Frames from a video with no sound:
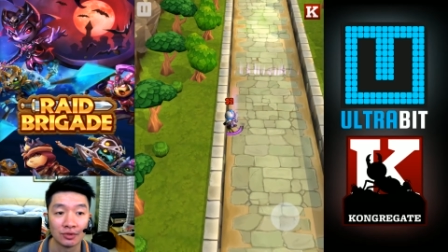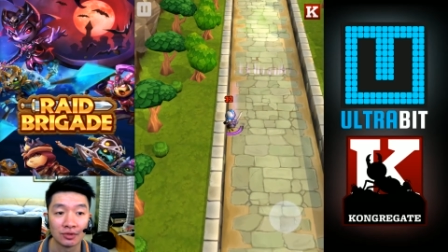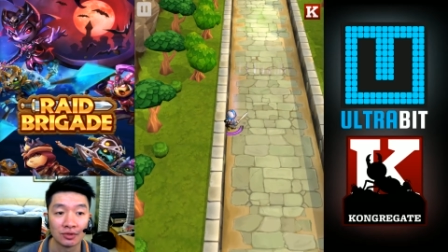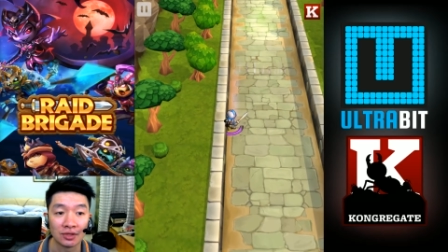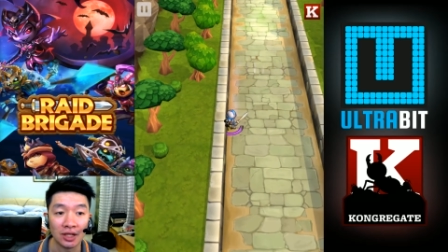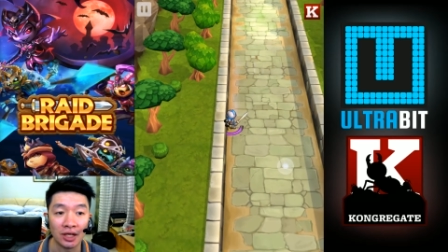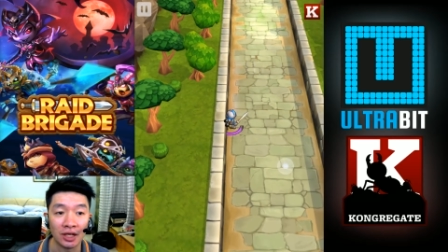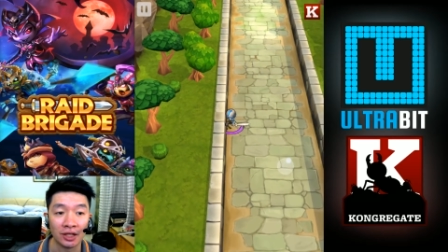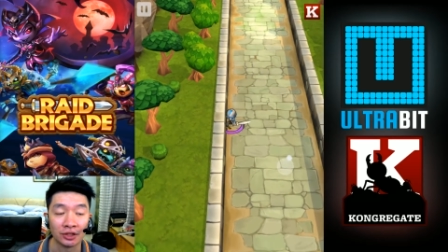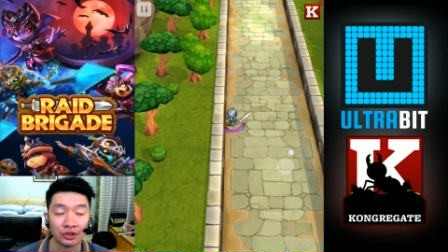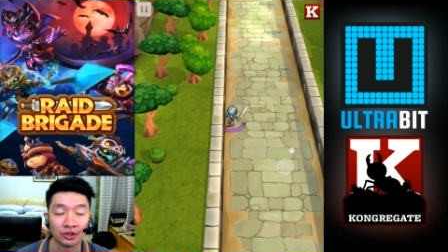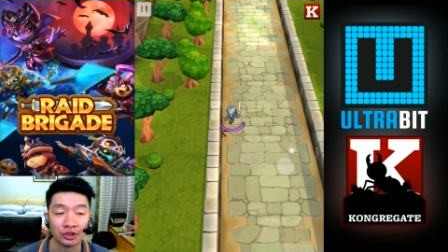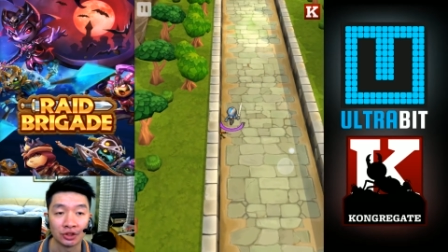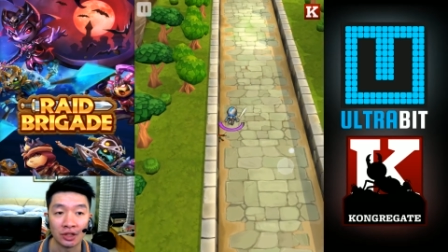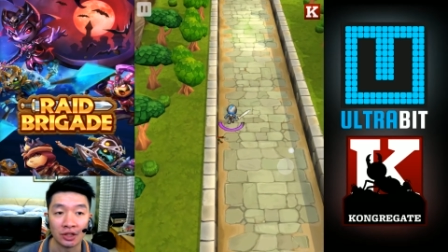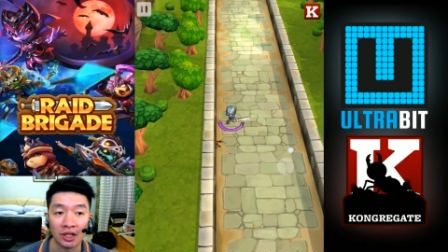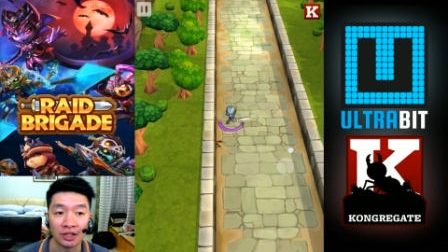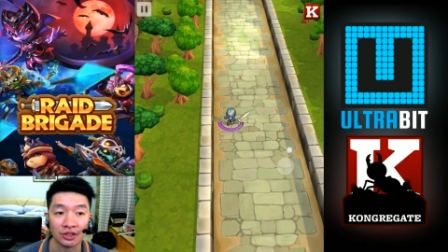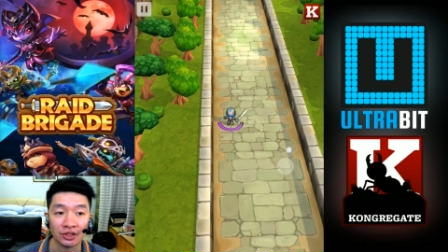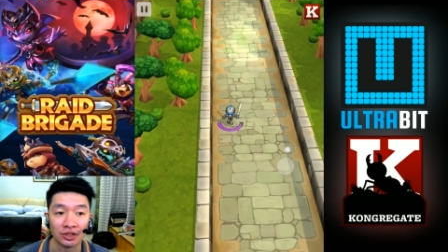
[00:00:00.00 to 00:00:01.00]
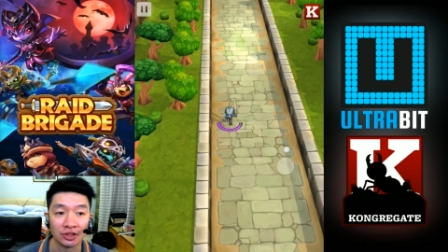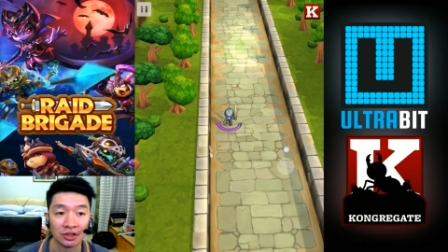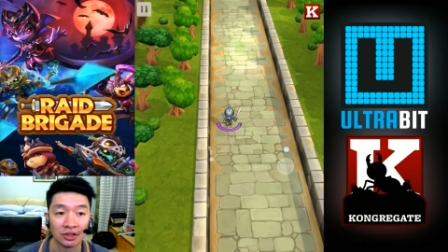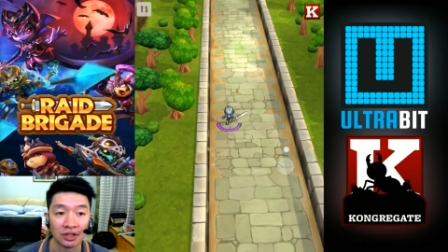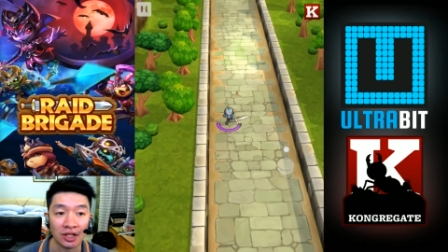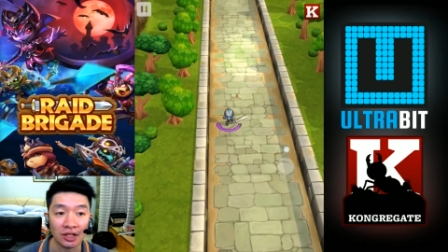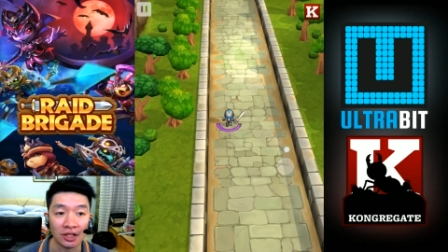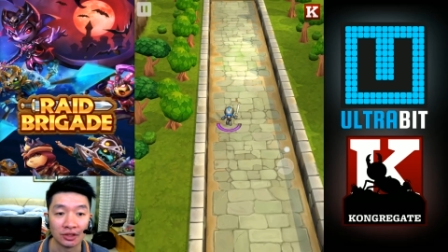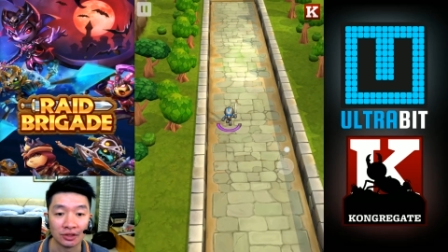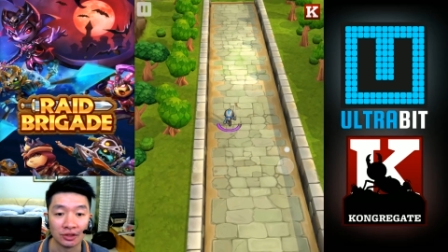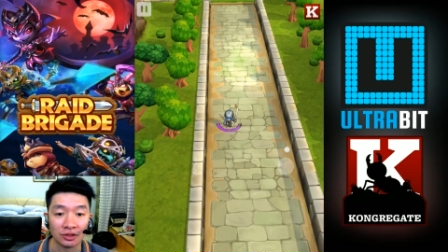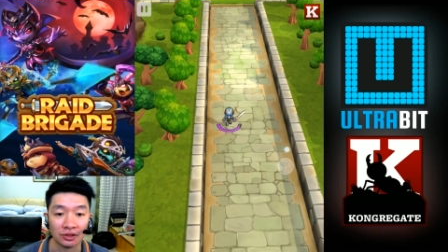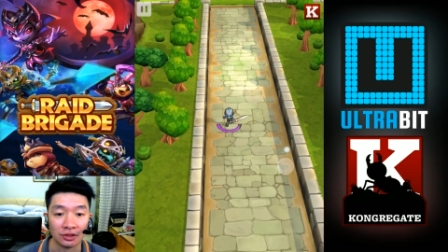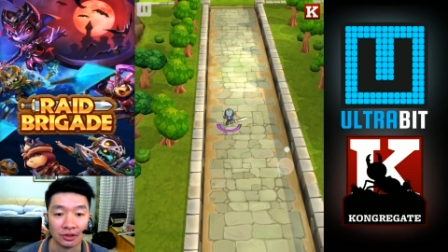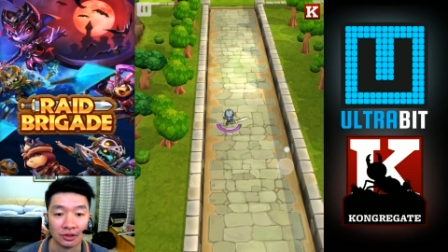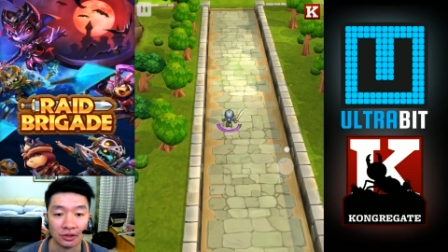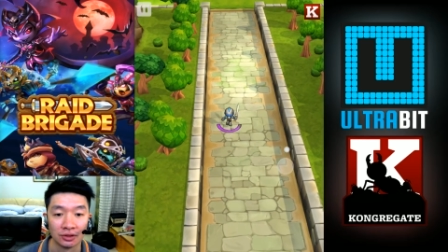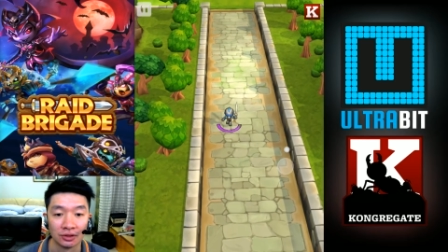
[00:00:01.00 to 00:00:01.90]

to slash, slashy, slashy.